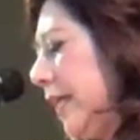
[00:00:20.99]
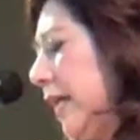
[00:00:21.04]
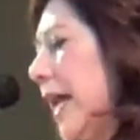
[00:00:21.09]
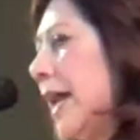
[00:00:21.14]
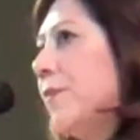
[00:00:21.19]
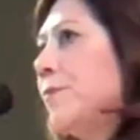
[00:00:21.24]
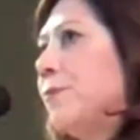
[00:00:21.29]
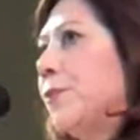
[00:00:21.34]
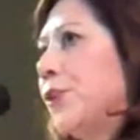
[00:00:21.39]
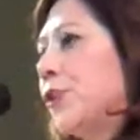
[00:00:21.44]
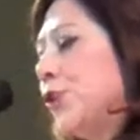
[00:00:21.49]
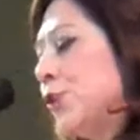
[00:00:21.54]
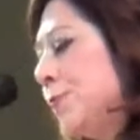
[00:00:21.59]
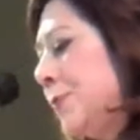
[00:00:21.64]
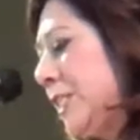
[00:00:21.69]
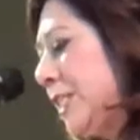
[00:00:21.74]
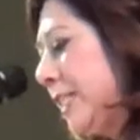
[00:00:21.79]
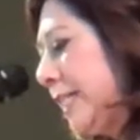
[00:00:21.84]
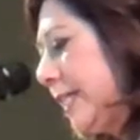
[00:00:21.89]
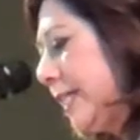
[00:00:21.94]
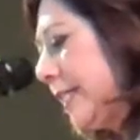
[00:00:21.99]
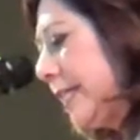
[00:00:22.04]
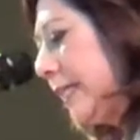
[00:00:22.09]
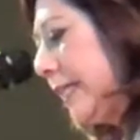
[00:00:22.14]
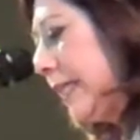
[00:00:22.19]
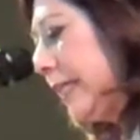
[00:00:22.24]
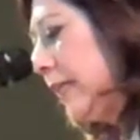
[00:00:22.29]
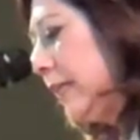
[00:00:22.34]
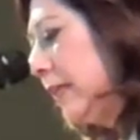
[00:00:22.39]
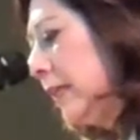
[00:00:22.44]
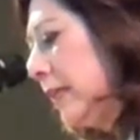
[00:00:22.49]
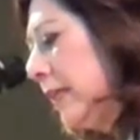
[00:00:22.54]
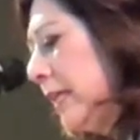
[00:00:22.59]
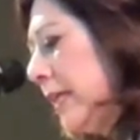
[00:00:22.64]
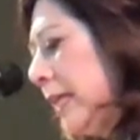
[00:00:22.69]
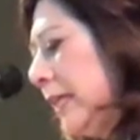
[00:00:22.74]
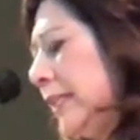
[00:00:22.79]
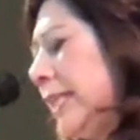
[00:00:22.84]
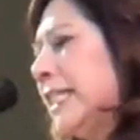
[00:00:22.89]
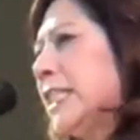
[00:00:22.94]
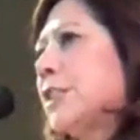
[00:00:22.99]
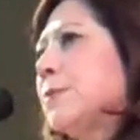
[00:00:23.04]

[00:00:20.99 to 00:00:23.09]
and for human dignity. Let's